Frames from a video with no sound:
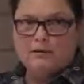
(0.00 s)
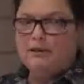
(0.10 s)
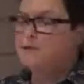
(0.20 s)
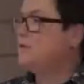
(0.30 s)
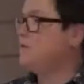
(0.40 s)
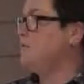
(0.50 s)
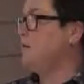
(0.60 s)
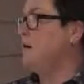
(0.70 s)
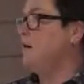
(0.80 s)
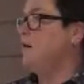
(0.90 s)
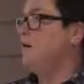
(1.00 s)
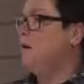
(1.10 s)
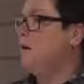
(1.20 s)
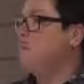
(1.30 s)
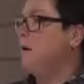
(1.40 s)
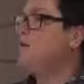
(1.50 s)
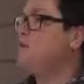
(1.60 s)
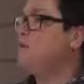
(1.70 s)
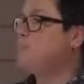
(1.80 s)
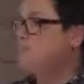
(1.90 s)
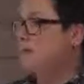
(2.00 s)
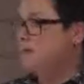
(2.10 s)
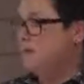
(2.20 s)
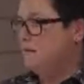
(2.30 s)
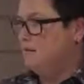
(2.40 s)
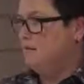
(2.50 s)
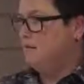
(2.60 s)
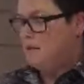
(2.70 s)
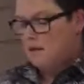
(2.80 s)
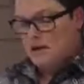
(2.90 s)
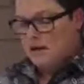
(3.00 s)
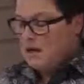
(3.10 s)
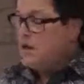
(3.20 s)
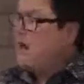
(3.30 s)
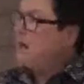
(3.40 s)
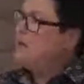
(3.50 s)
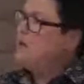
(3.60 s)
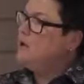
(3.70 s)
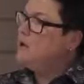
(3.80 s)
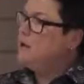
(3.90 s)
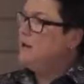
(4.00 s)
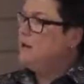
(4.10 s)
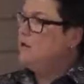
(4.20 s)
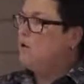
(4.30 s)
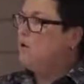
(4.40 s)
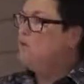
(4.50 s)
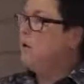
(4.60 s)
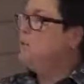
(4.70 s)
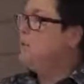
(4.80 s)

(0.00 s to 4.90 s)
It's uh, password protected. I know that all of my